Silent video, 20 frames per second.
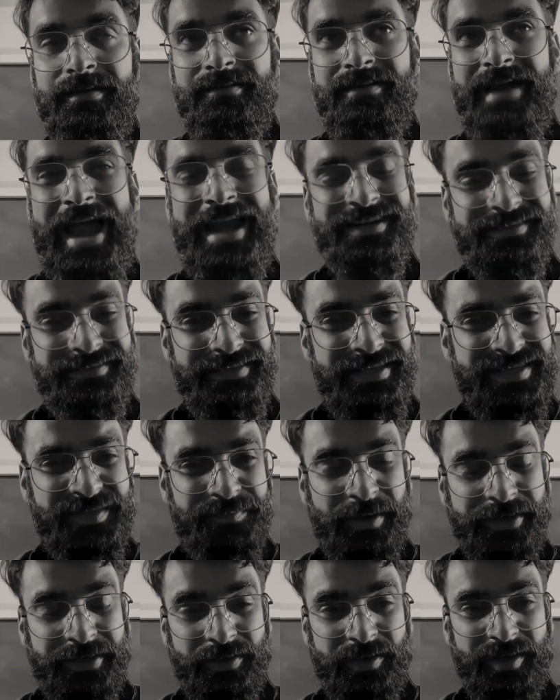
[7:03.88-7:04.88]
at this
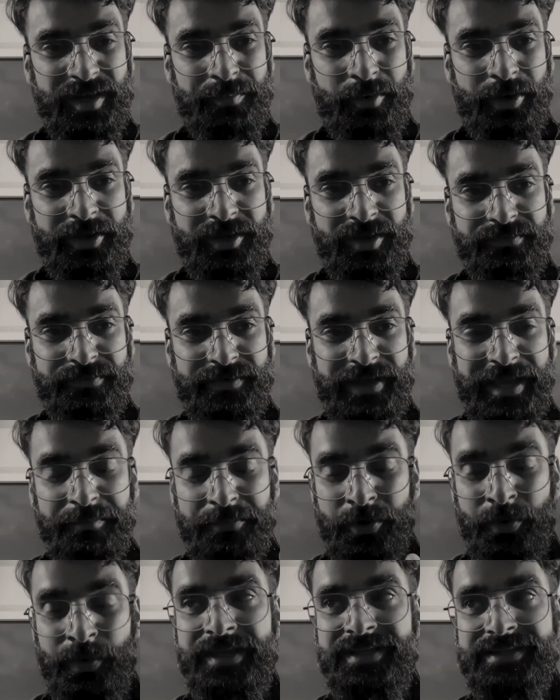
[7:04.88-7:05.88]
particular point of
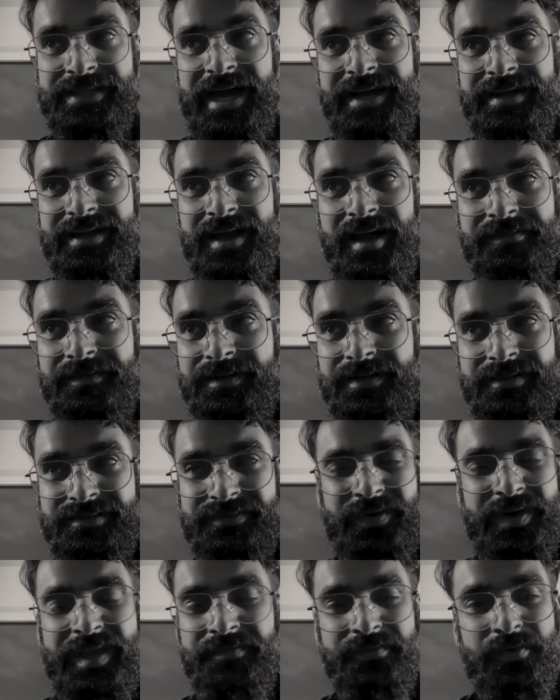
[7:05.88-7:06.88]
time, knowing that after
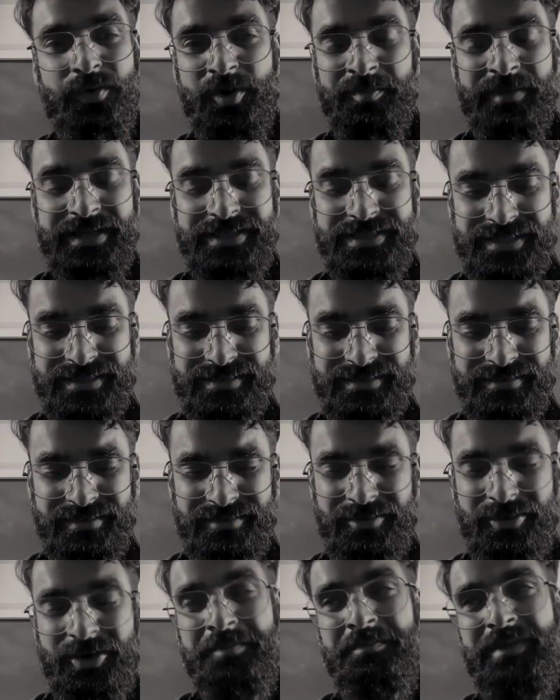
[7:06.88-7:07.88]
three, four months
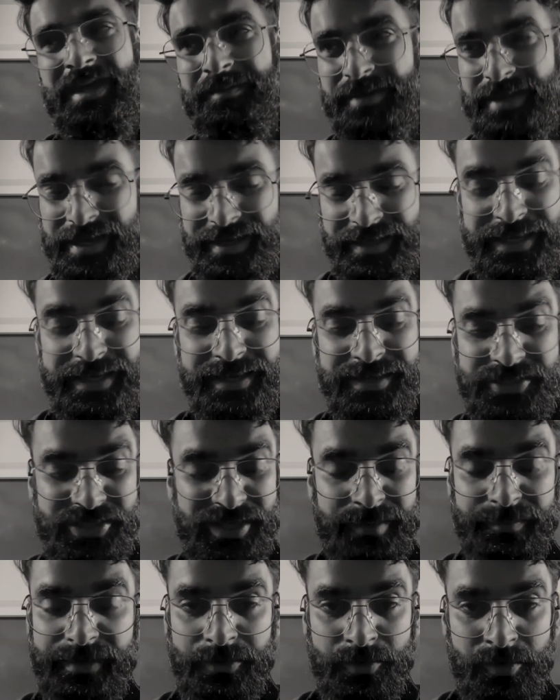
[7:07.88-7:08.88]
or maybe a year,
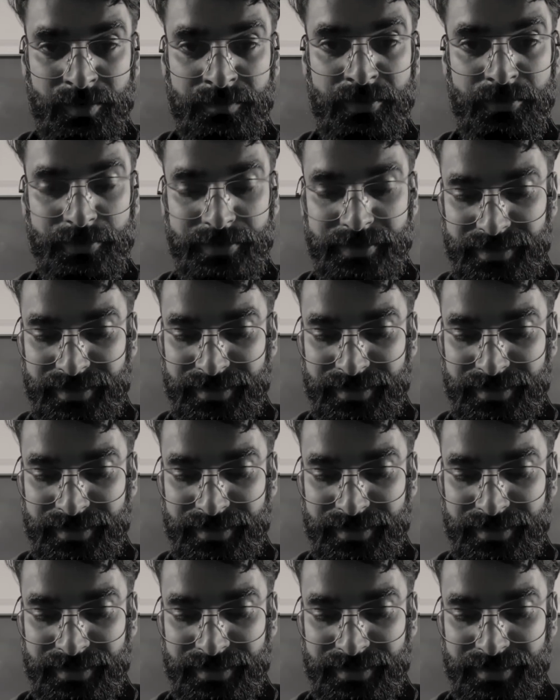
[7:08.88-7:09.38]
she'll be no more,